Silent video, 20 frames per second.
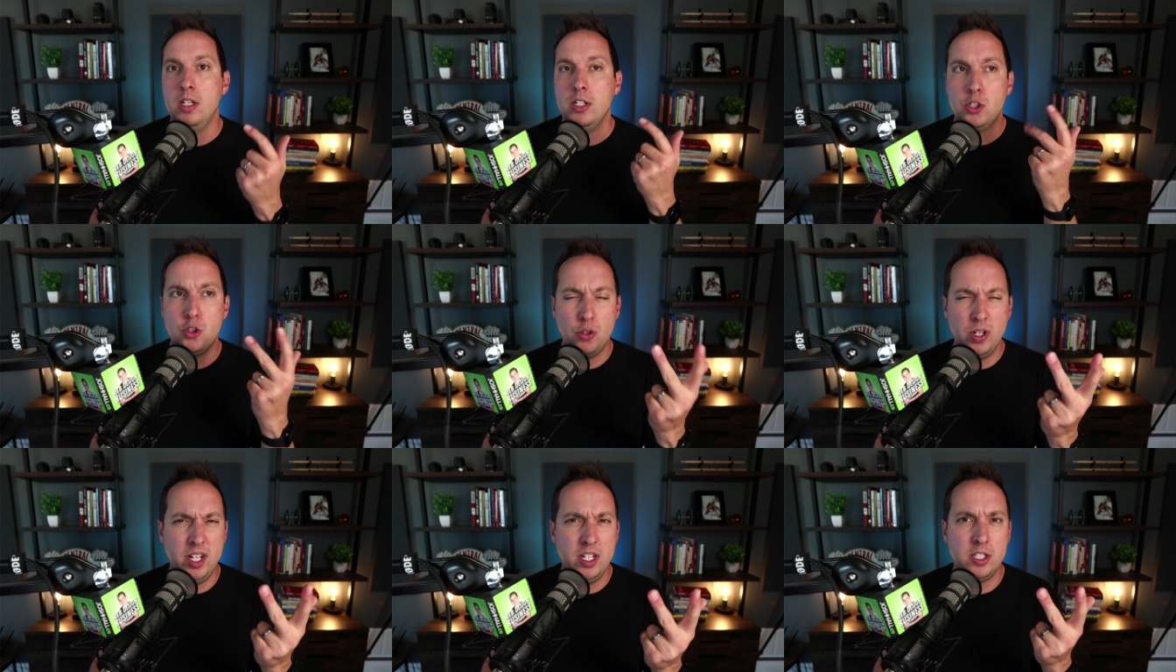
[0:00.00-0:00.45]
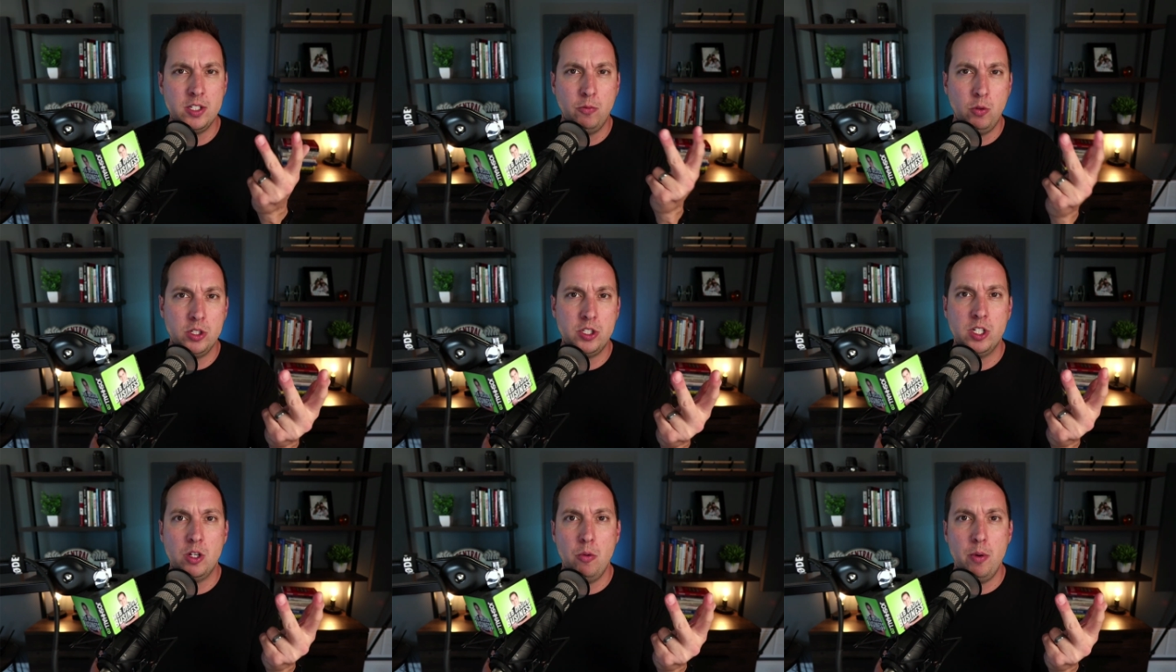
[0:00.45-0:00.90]
trends of
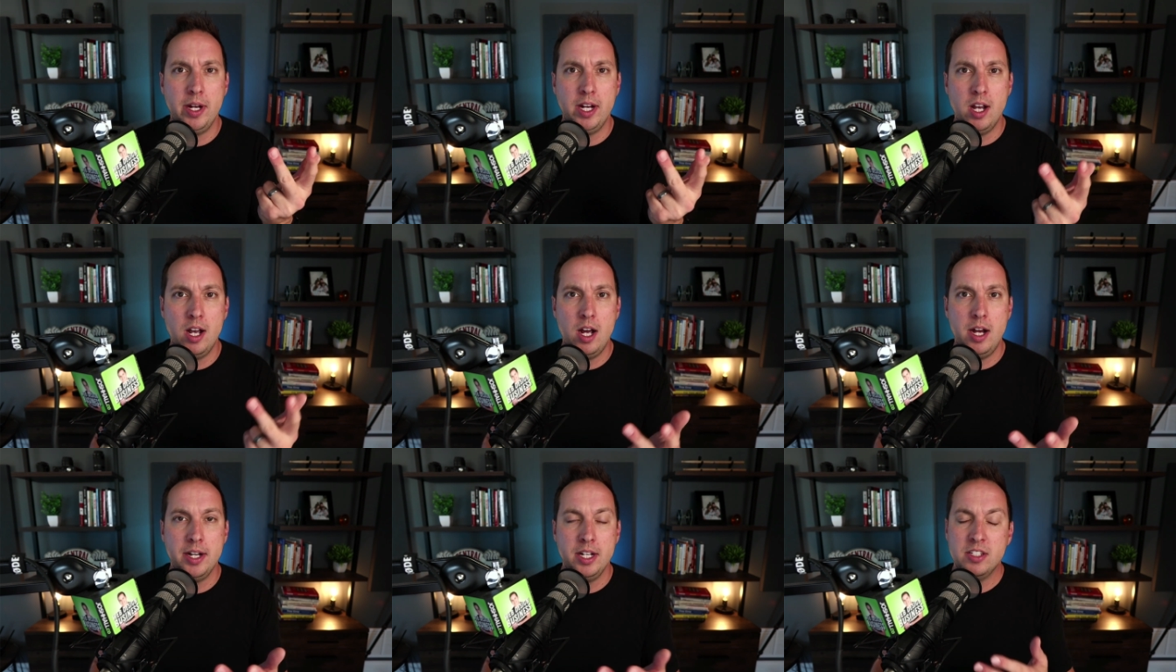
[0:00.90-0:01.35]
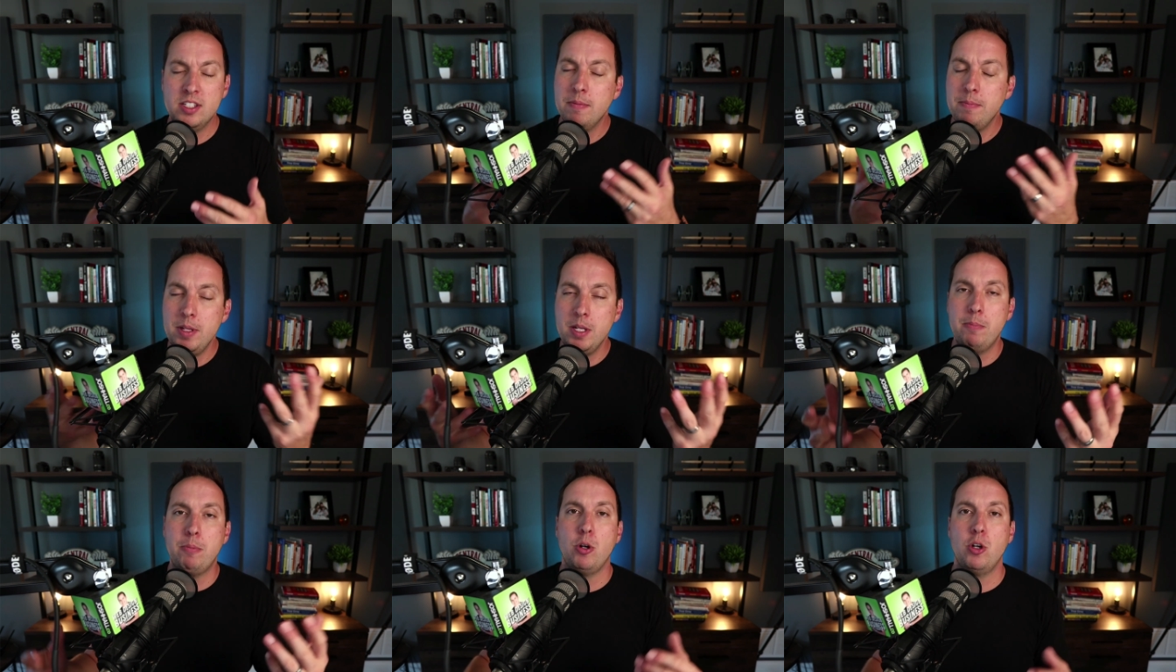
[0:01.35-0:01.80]
what's going on, and
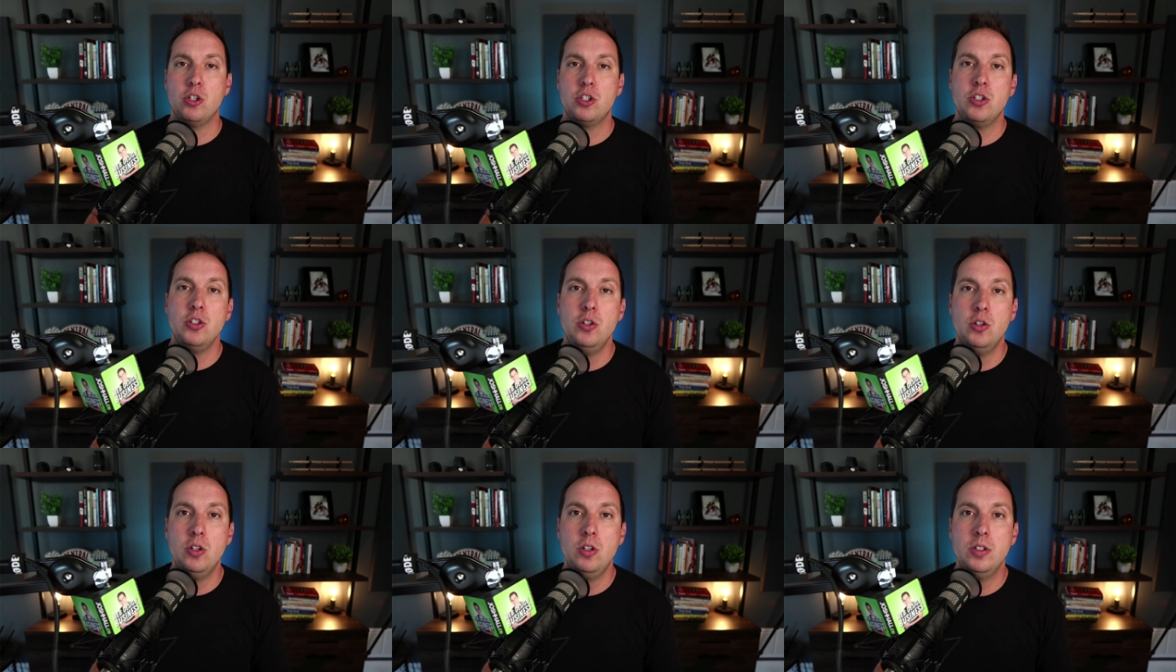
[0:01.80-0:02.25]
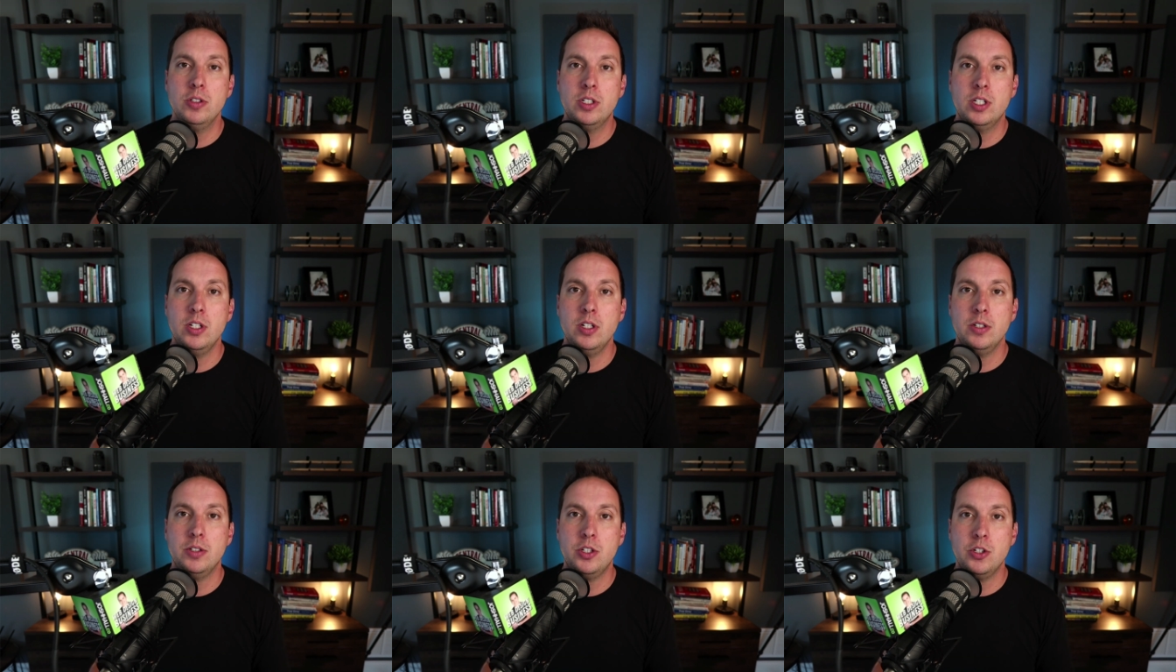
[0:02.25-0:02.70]
something personal
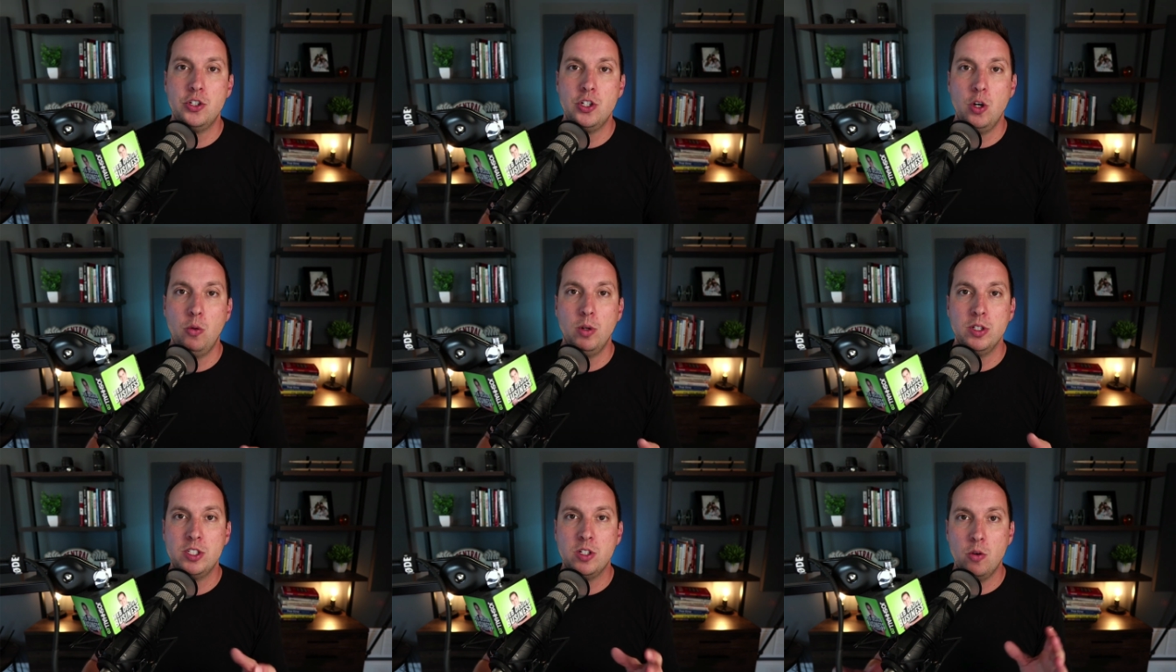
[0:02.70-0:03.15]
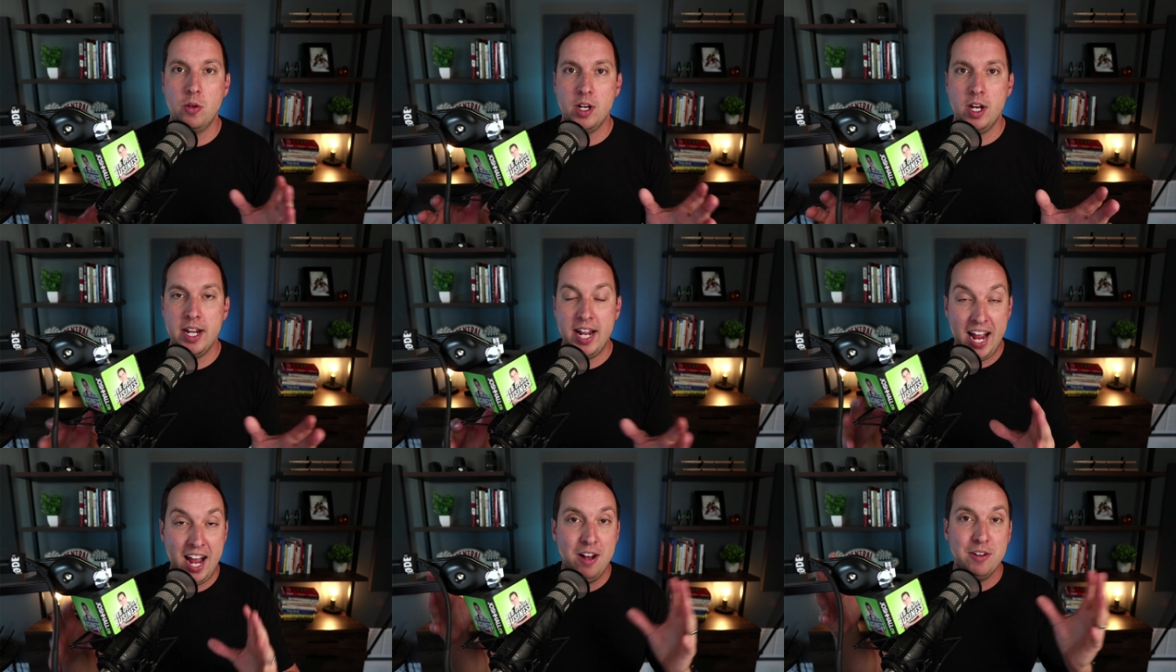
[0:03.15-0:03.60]
to show what's going
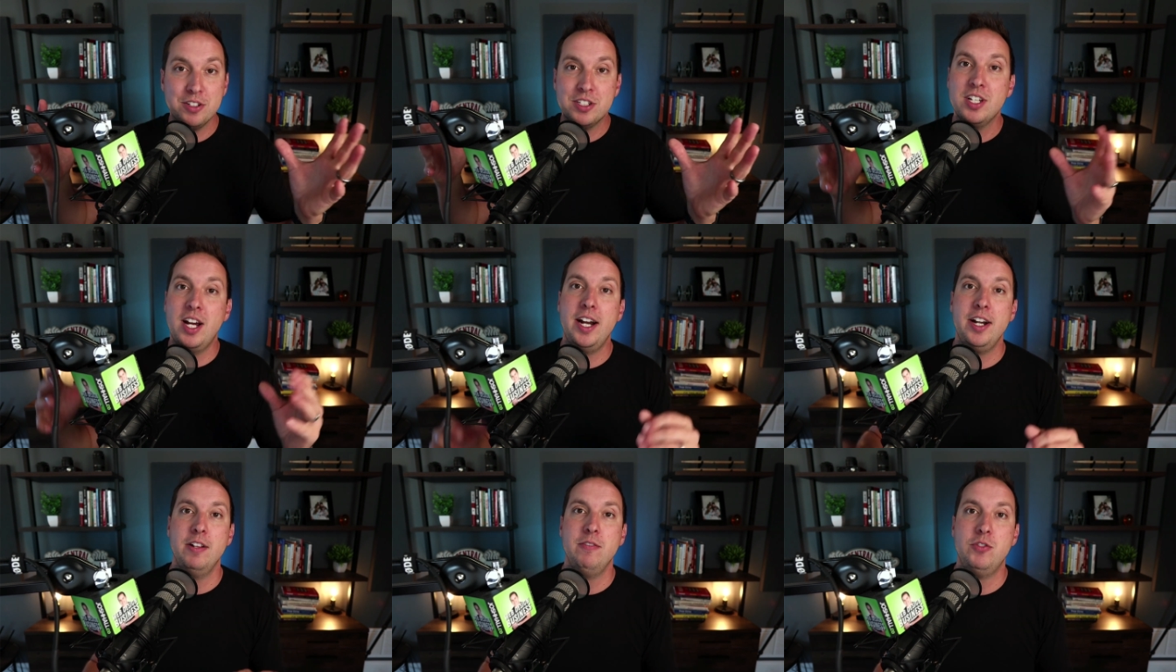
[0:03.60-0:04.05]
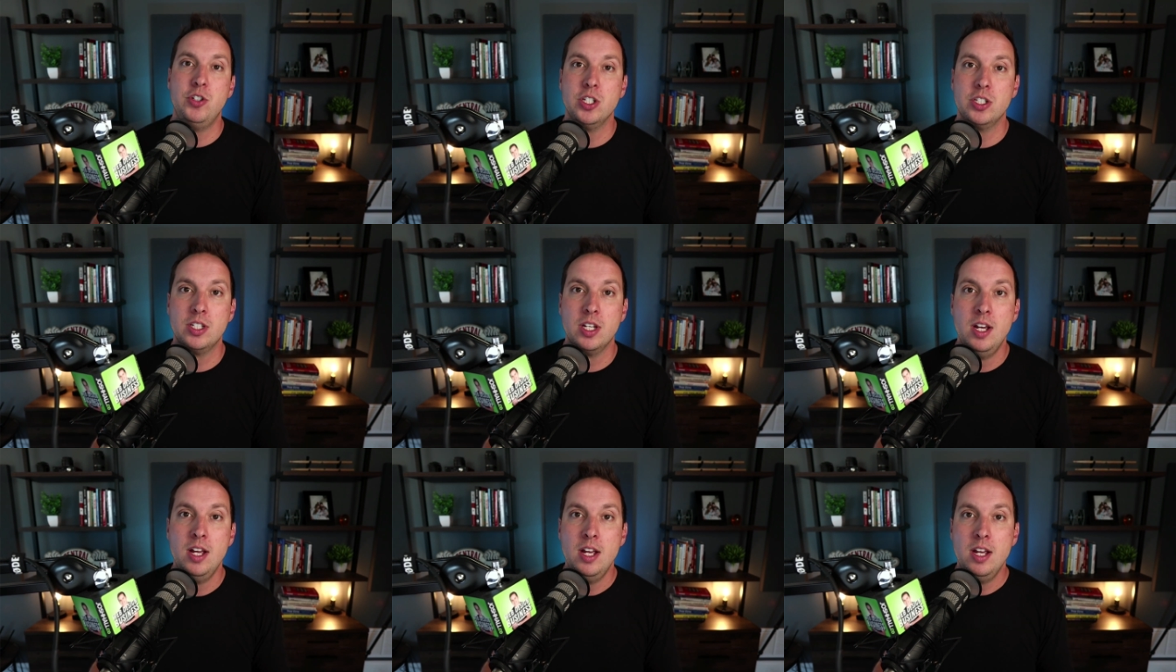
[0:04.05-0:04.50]
on outside of
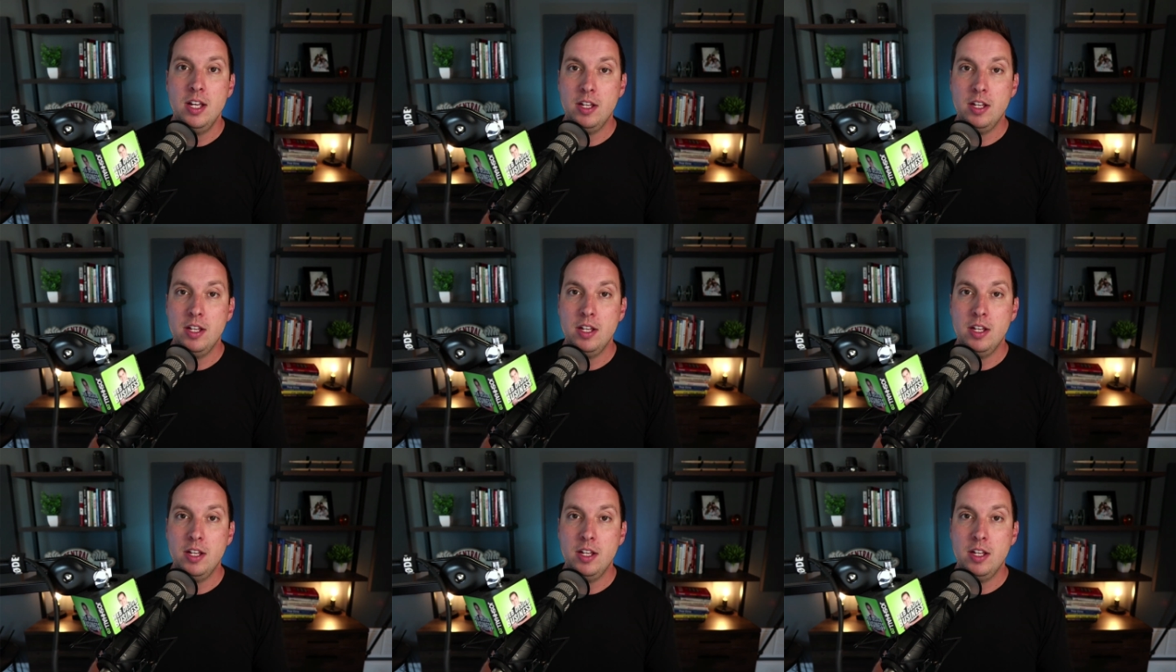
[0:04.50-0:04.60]
just